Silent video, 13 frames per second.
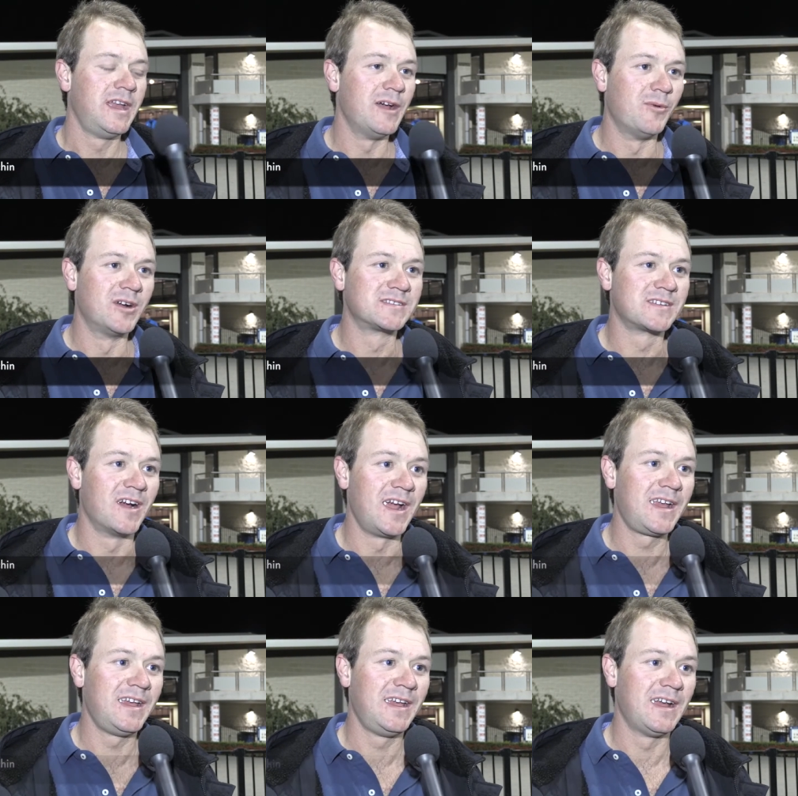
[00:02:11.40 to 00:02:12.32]
Yeah, it was,
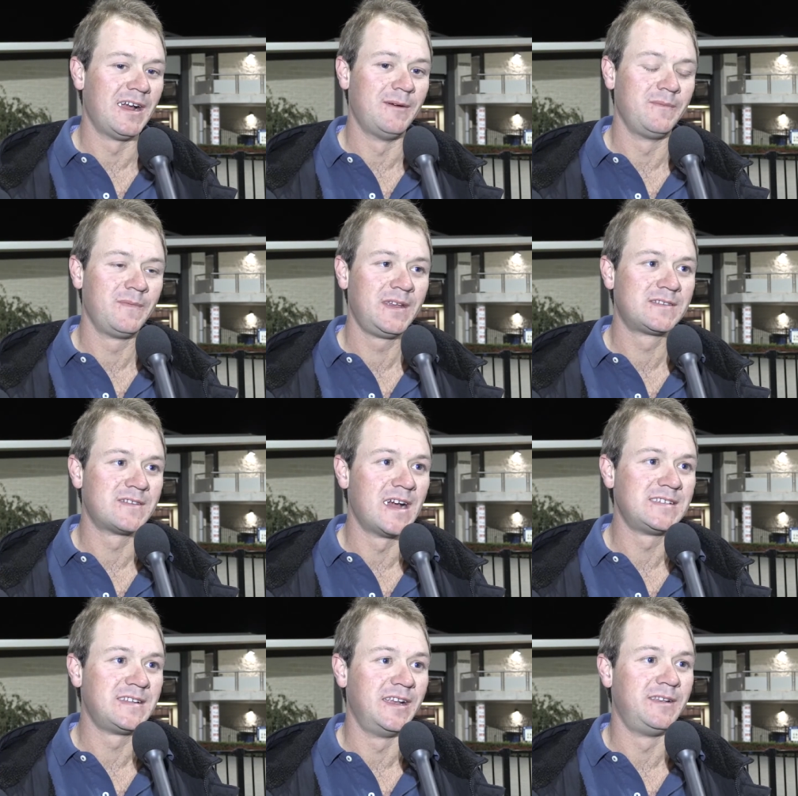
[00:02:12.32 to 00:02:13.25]
Greg. He's
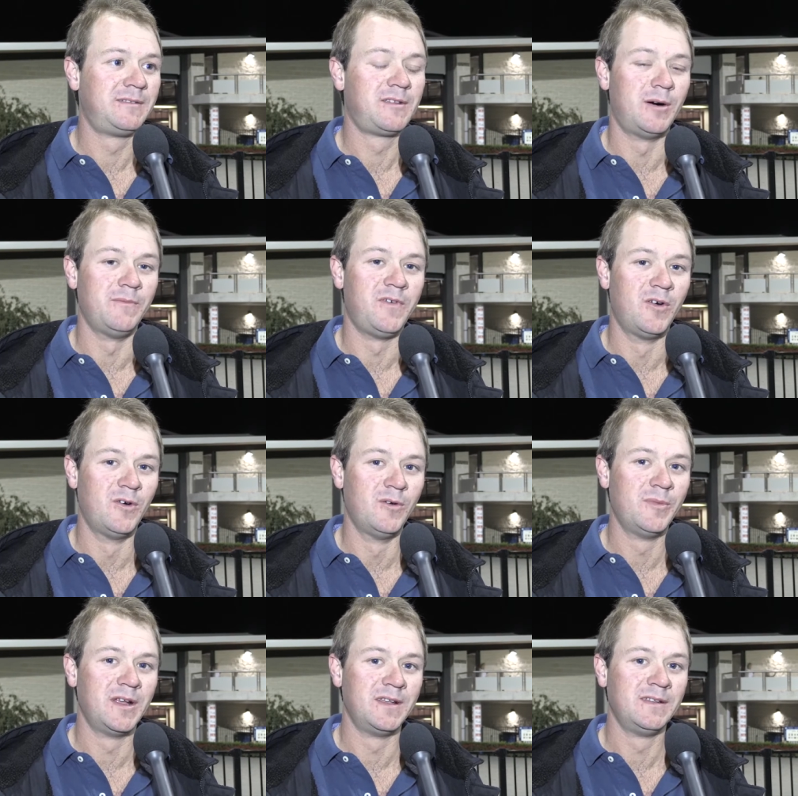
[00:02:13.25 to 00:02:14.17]
racing in top
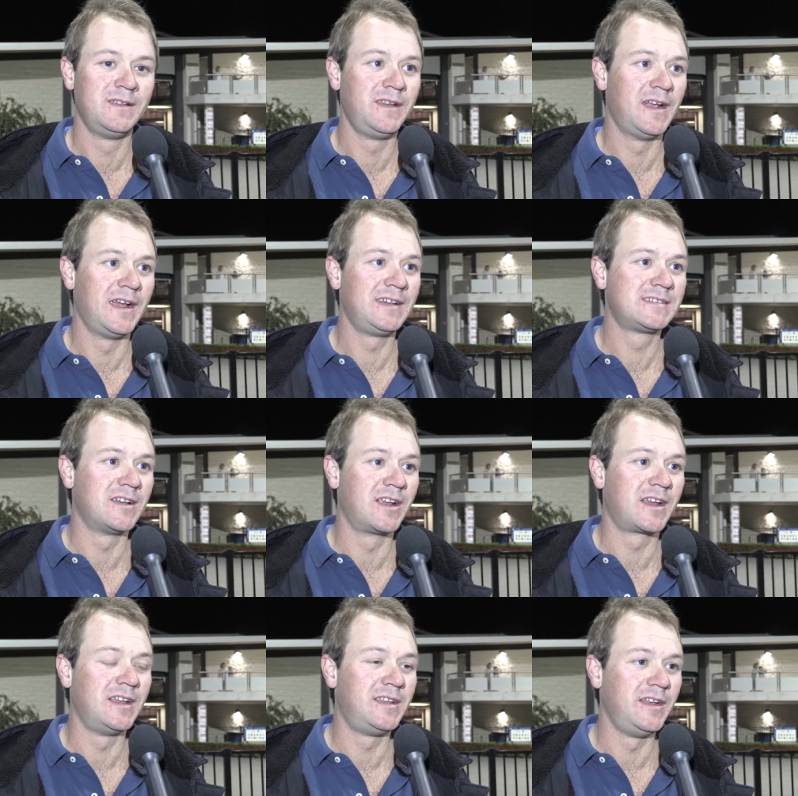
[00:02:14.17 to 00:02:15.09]
form, and he's
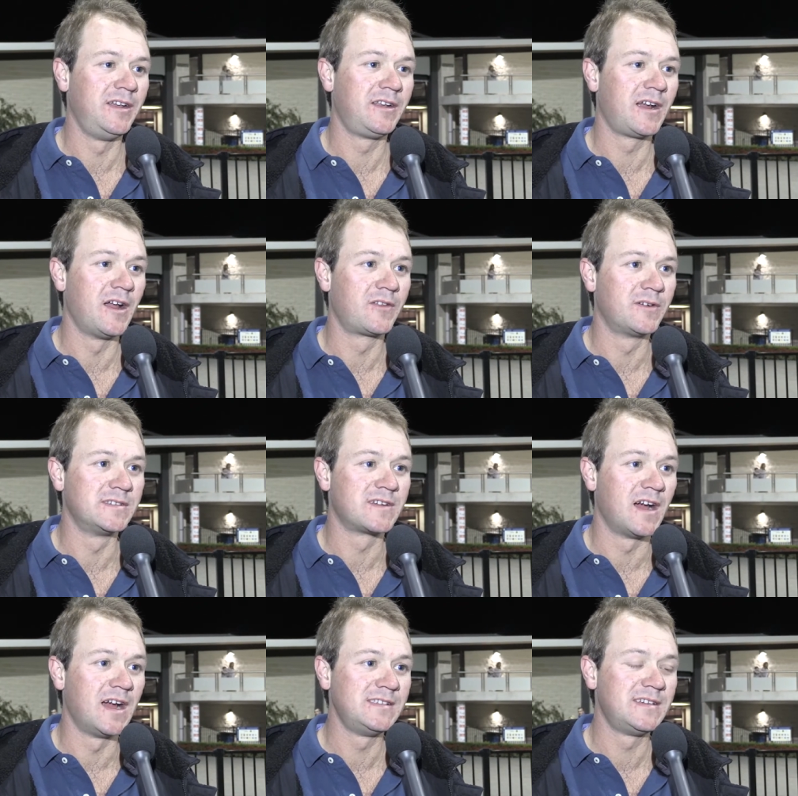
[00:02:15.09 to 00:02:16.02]
going to continue to go through
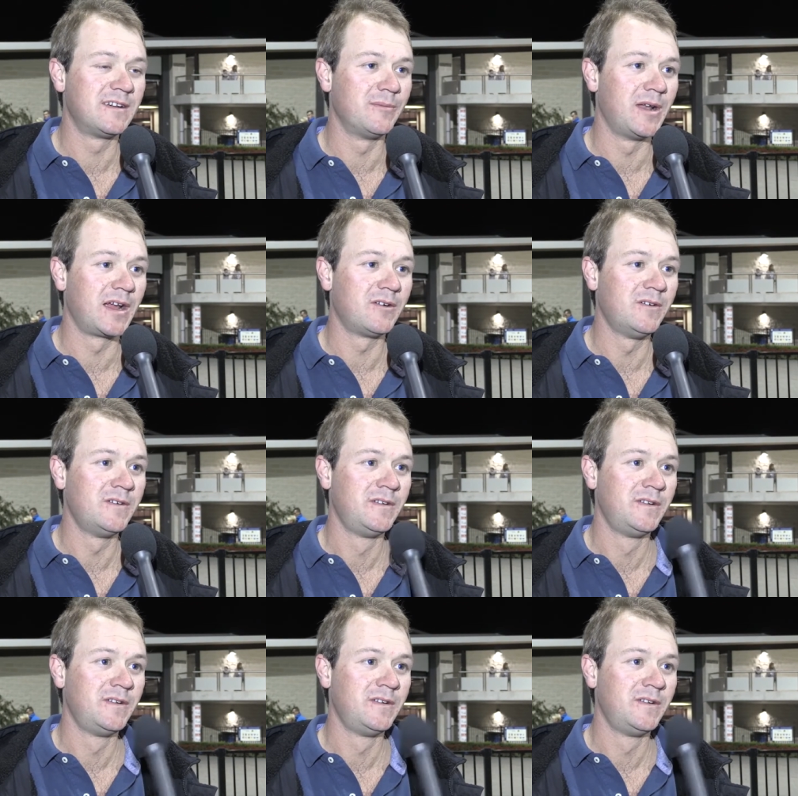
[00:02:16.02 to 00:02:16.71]
his grades here at Menangle.